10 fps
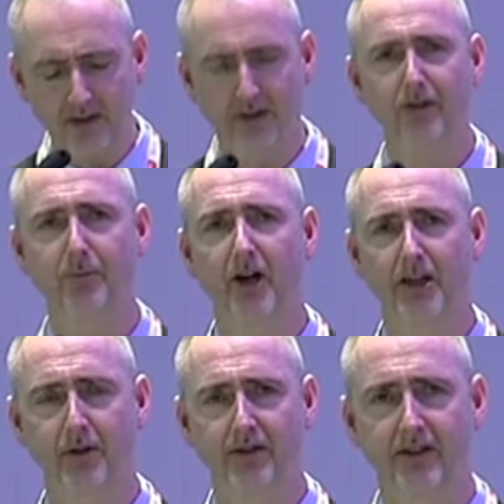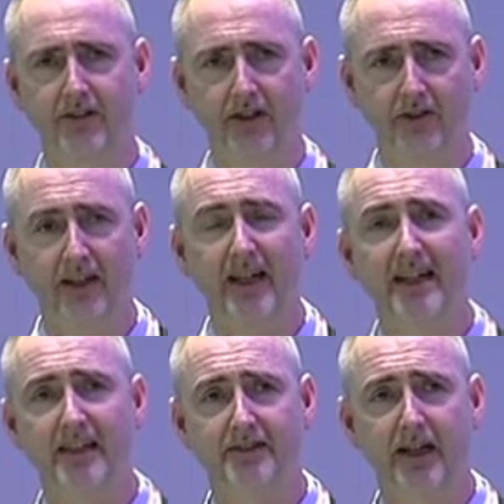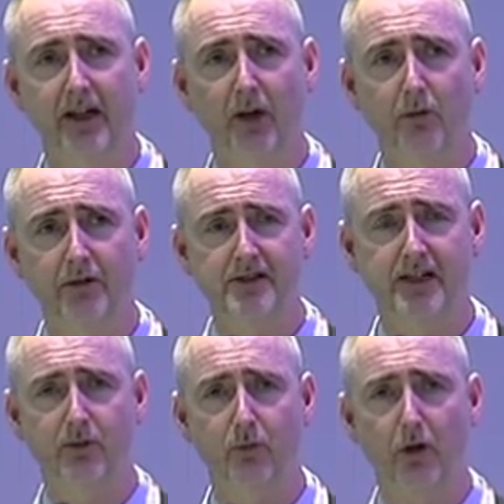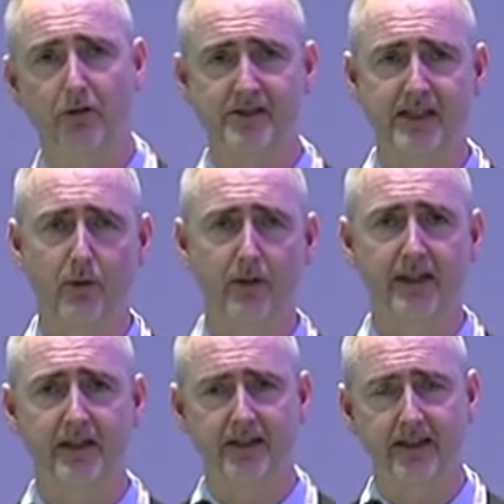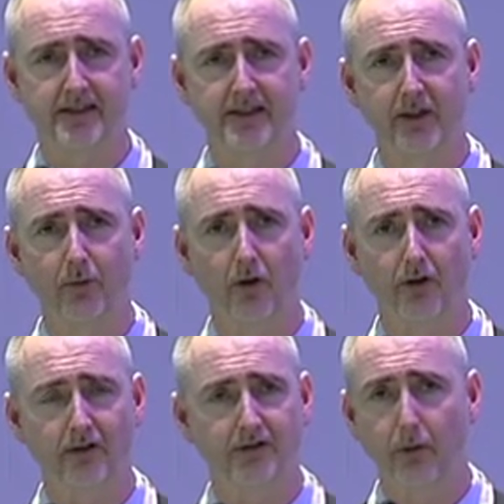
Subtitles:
The nice part about this is that our reject water is now cleaner than the city water.